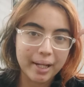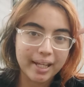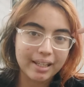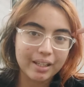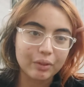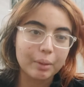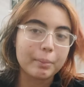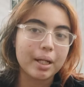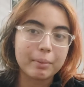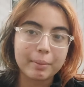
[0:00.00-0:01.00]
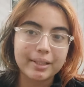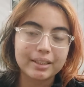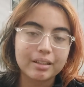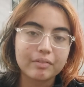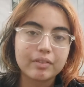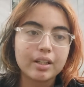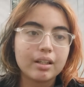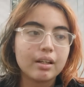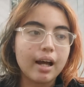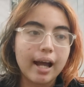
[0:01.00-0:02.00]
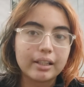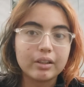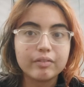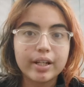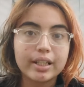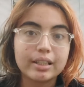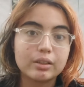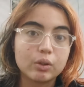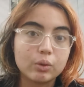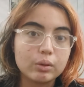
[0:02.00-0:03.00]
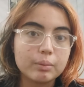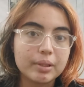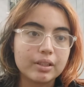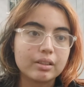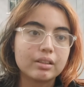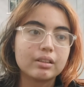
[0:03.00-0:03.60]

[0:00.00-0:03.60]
head that were like blaming myself. I did not fight against those because